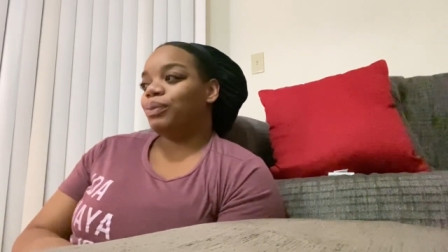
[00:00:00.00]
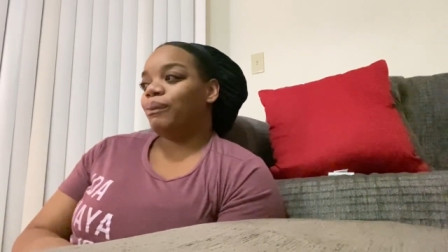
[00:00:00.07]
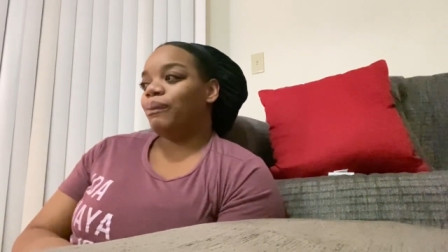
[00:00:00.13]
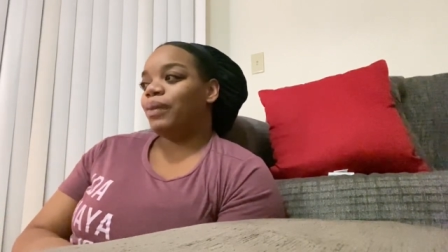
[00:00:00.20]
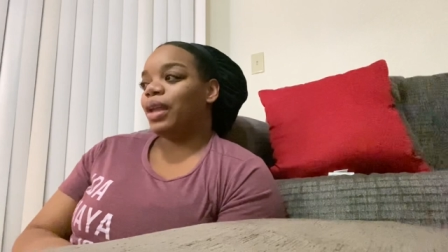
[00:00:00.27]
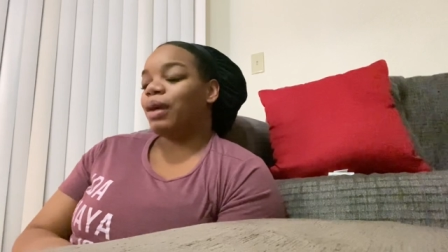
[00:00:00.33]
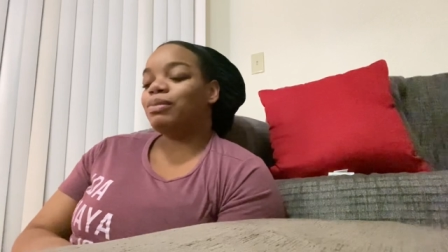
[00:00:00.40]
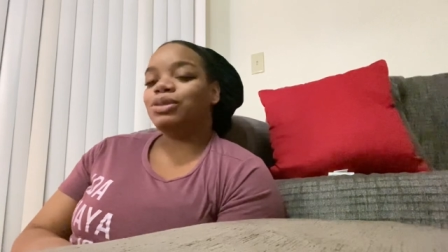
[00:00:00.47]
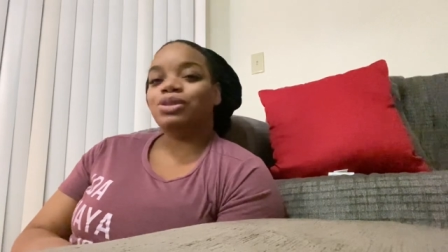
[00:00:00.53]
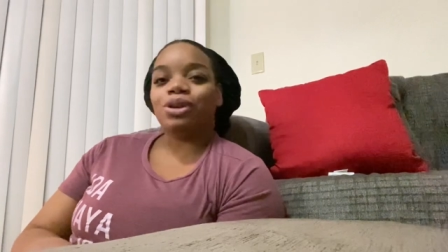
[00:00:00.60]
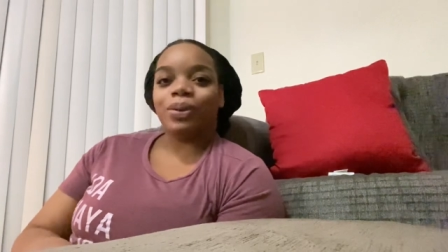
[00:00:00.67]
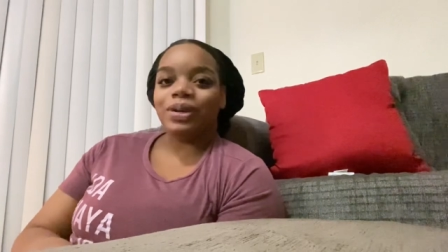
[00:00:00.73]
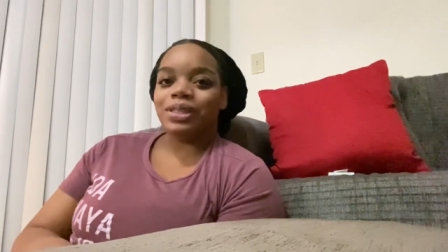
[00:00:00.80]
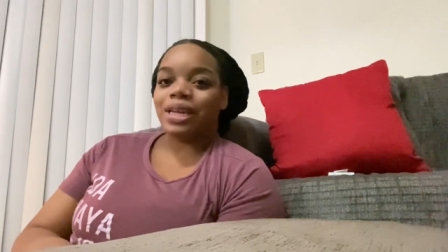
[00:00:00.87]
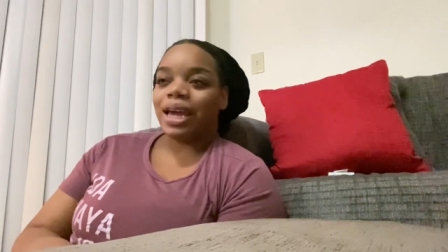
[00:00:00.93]
I'm so
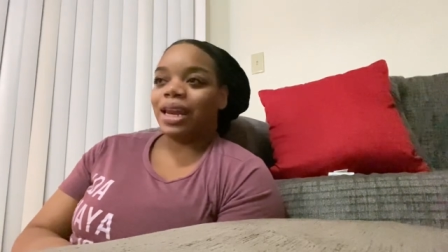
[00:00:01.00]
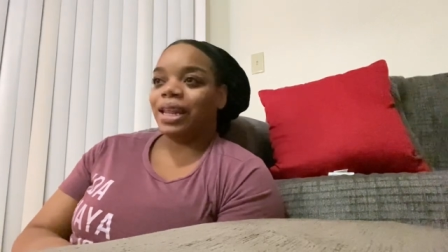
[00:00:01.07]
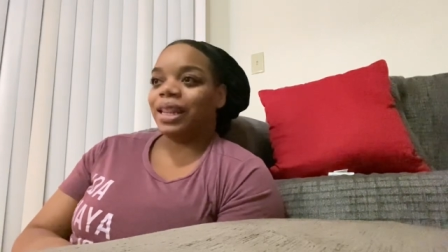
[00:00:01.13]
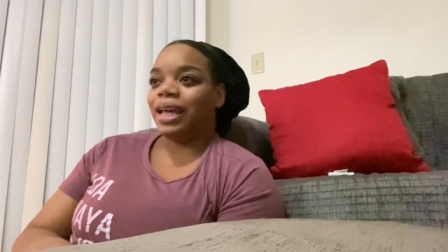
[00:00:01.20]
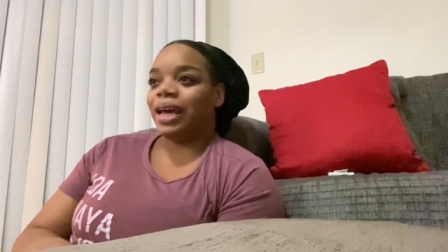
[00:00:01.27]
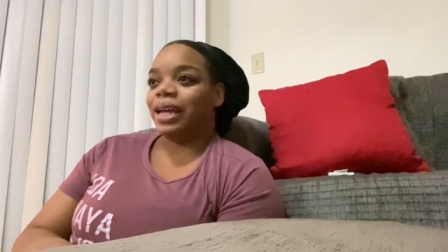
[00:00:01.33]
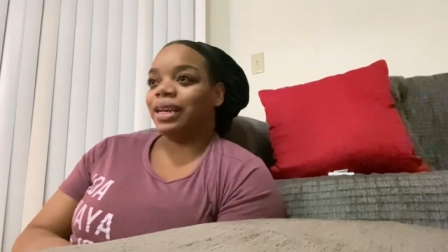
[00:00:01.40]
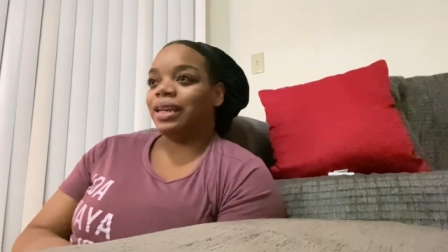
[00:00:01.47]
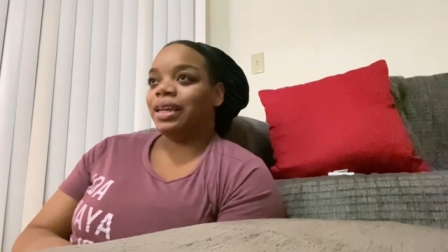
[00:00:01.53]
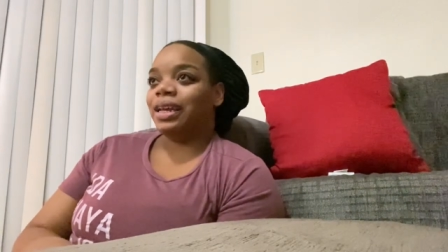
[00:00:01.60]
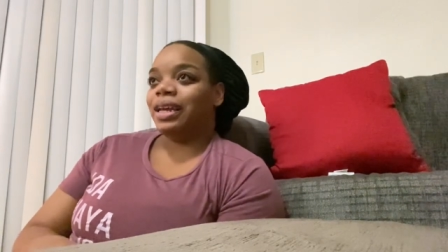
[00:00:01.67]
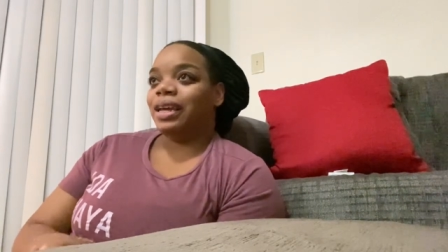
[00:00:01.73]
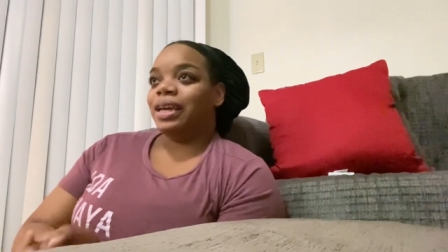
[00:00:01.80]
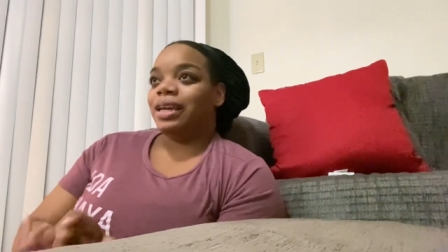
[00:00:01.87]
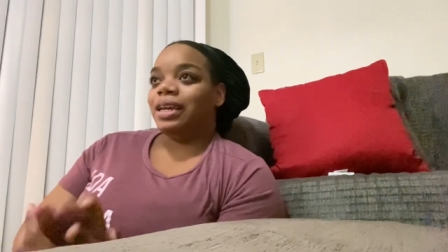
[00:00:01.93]
excited that
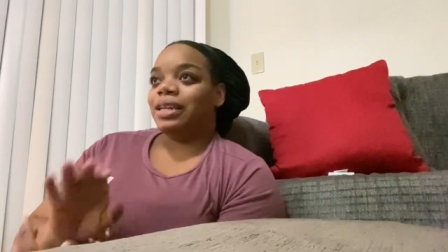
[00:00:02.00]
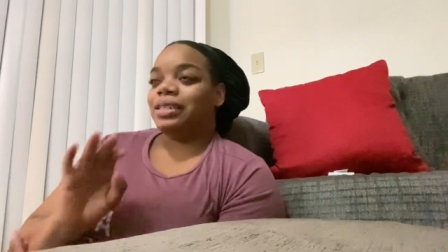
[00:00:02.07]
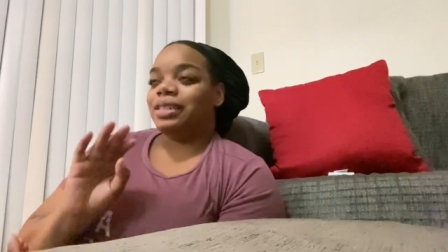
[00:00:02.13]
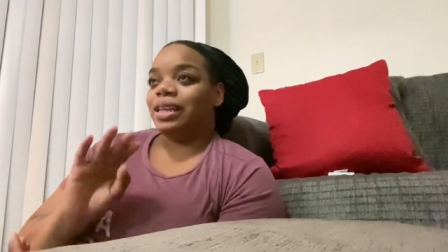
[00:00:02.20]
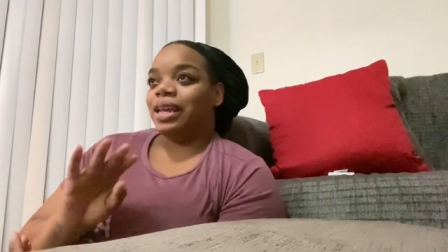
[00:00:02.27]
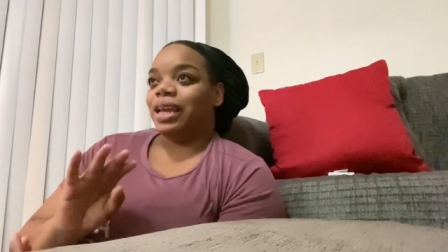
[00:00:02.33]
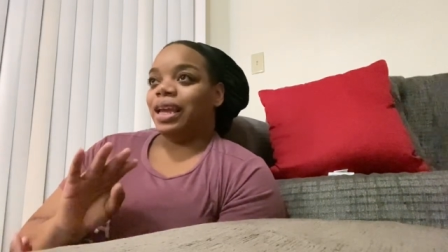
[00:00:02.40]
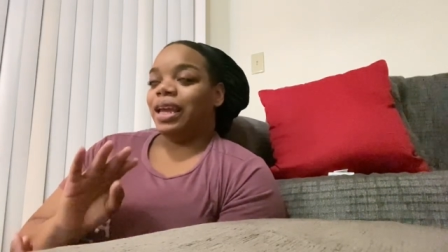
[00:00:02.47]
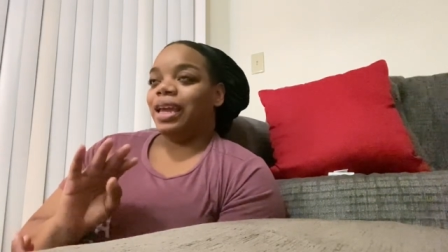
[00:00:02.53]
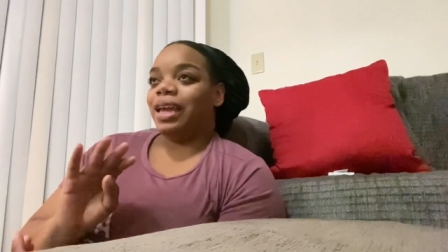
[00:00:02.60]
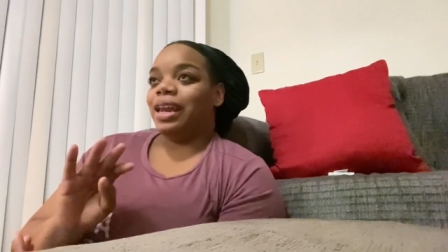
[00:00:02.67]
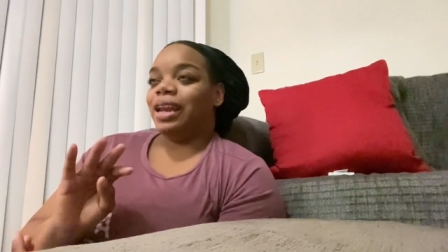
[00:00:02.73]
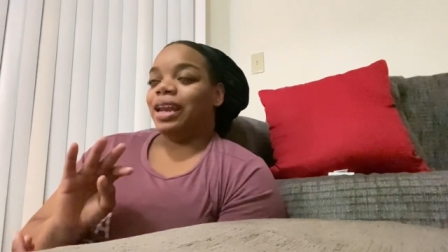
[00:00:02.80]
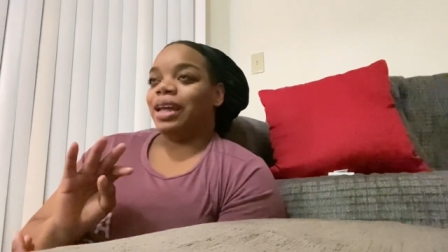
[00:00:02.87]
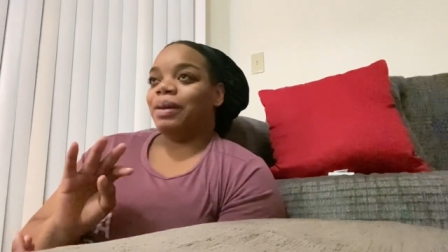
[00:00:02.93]
today
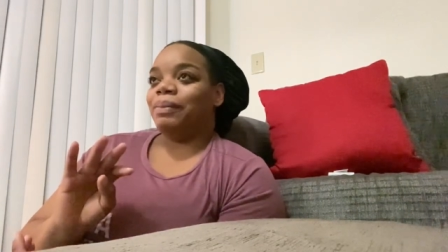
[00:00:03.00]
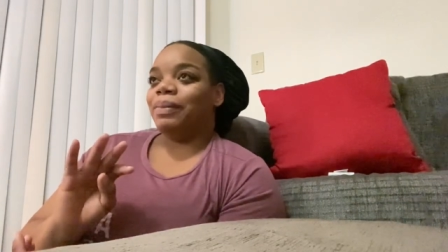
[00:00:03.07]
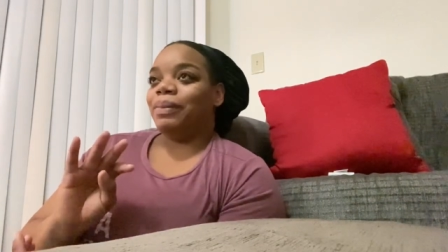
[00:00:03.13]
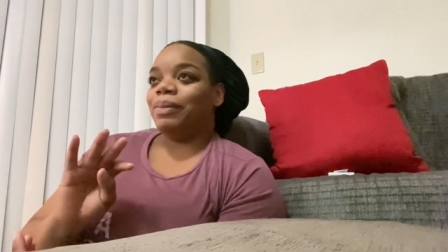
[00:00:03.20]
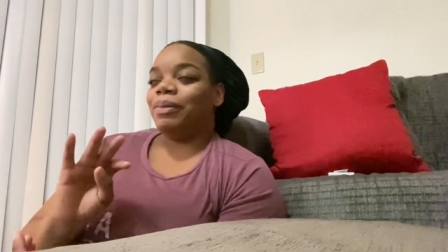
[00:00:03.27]
ended up